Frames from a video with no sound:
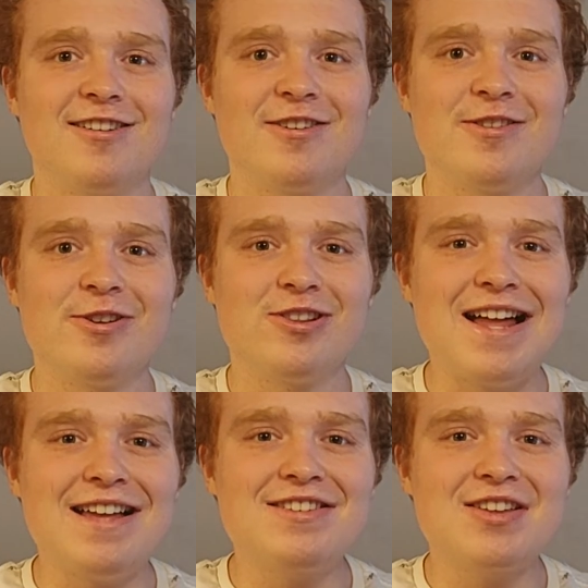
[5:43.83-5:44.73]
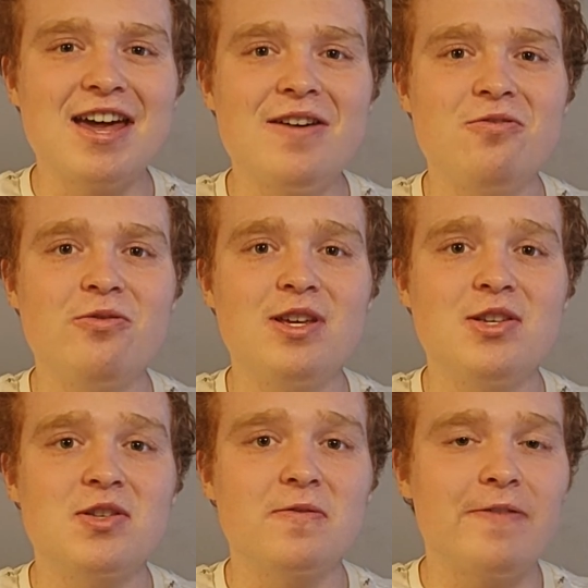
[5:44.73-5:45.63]
The last F
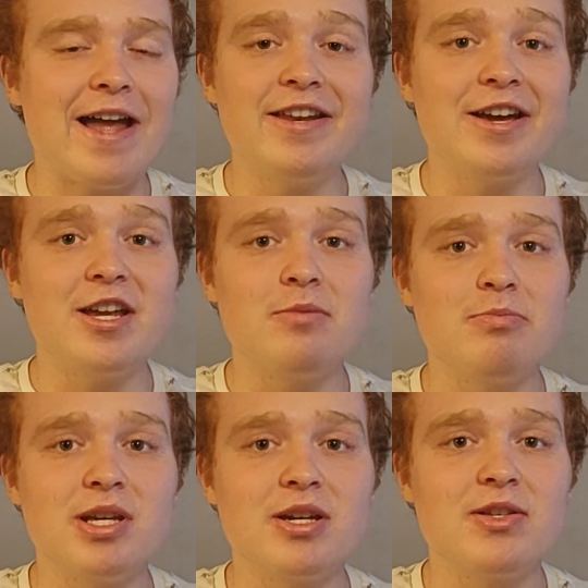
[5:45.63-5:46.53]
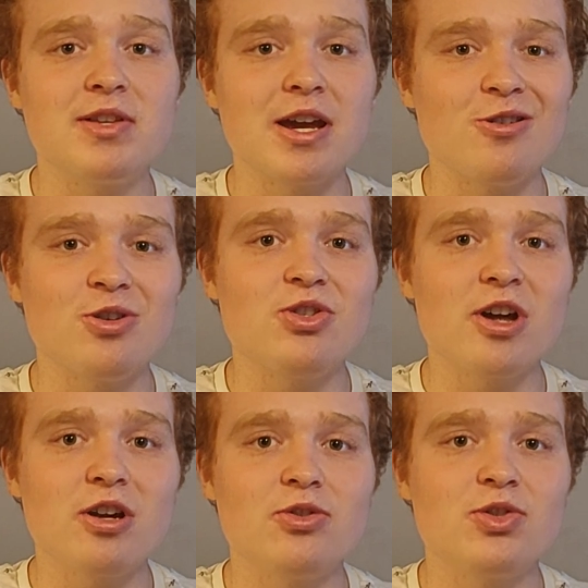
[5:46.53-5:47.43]
is finite because
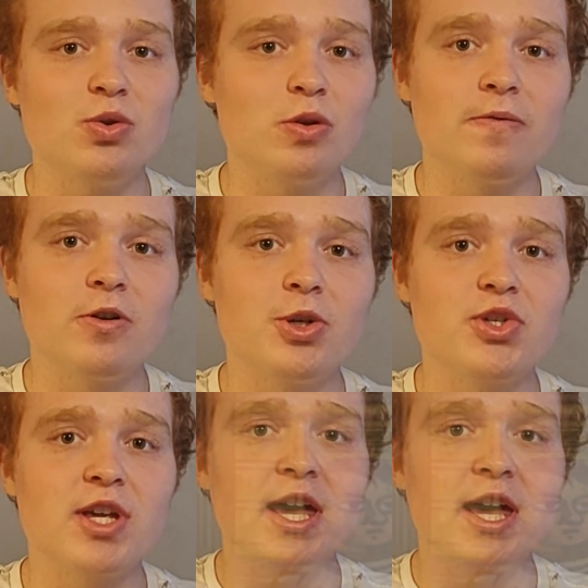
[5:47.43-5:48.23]
Aristotle's universe